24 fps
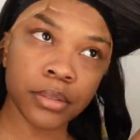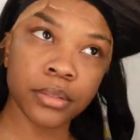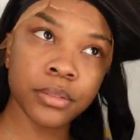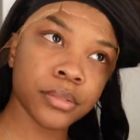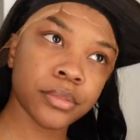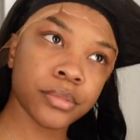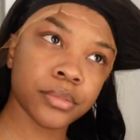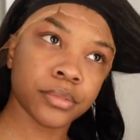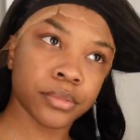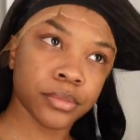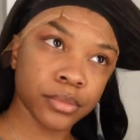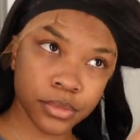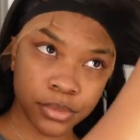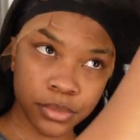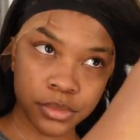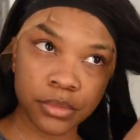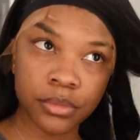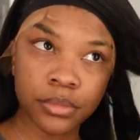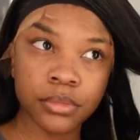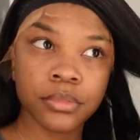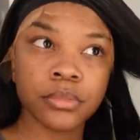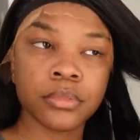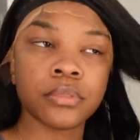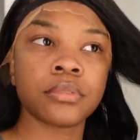bigger
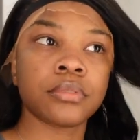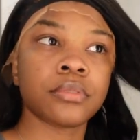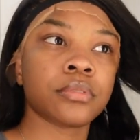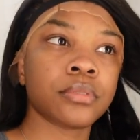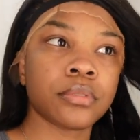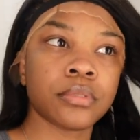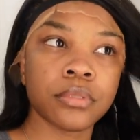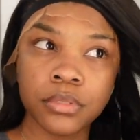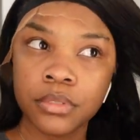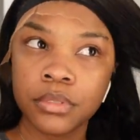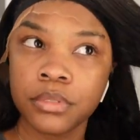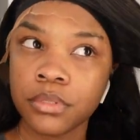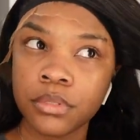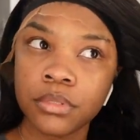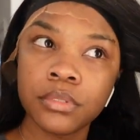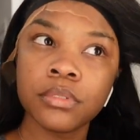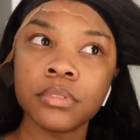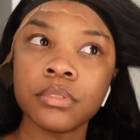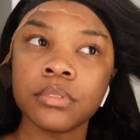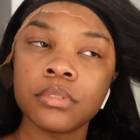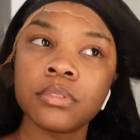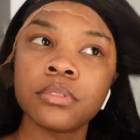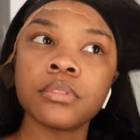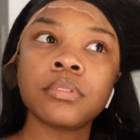body wave, loose wave,
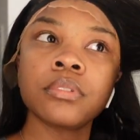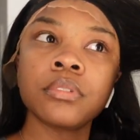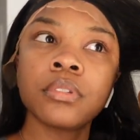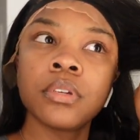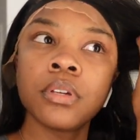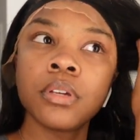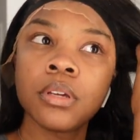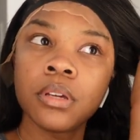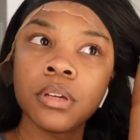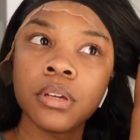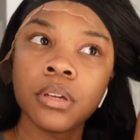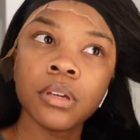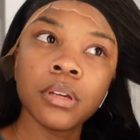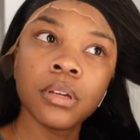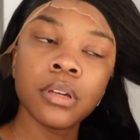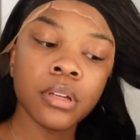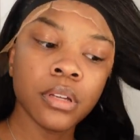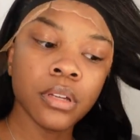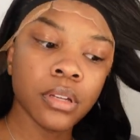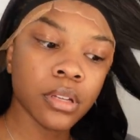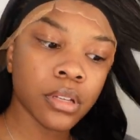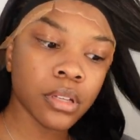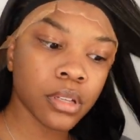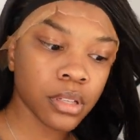beachy
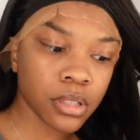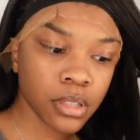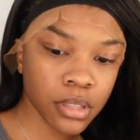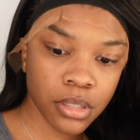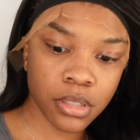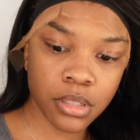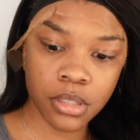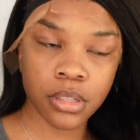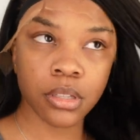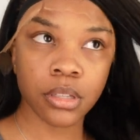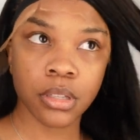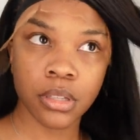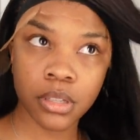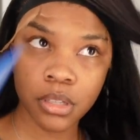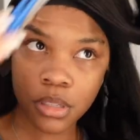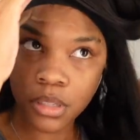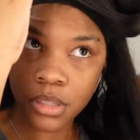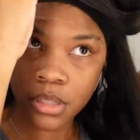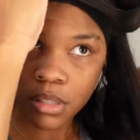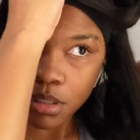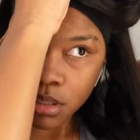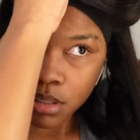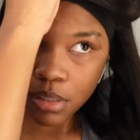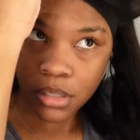curls, and I love the
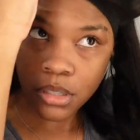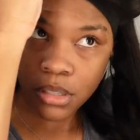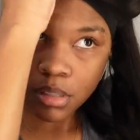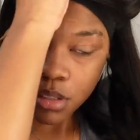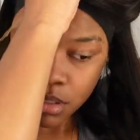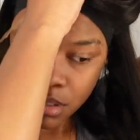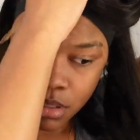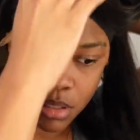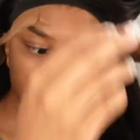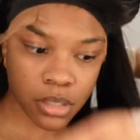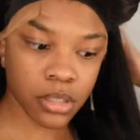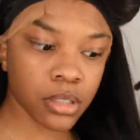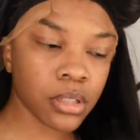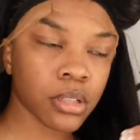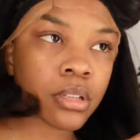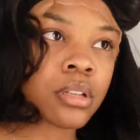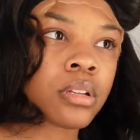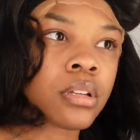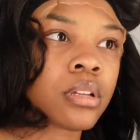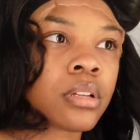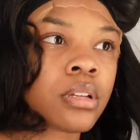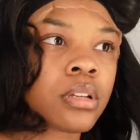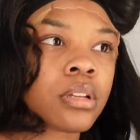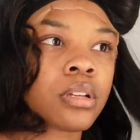loose wave look. It
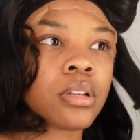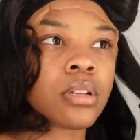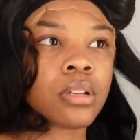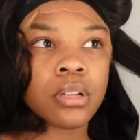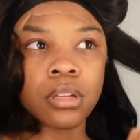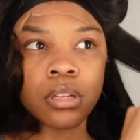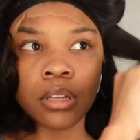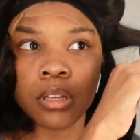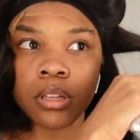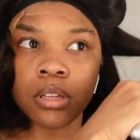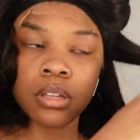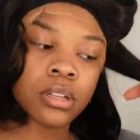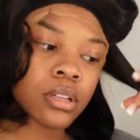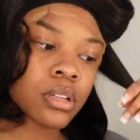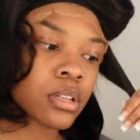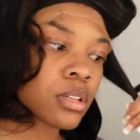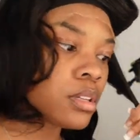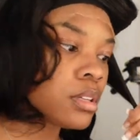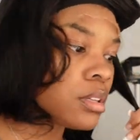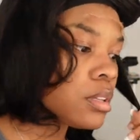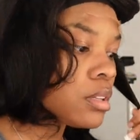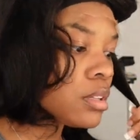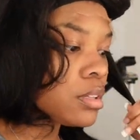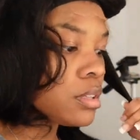looks very, very
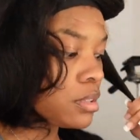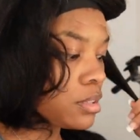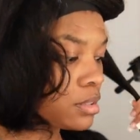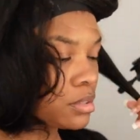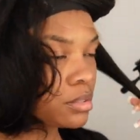natural, and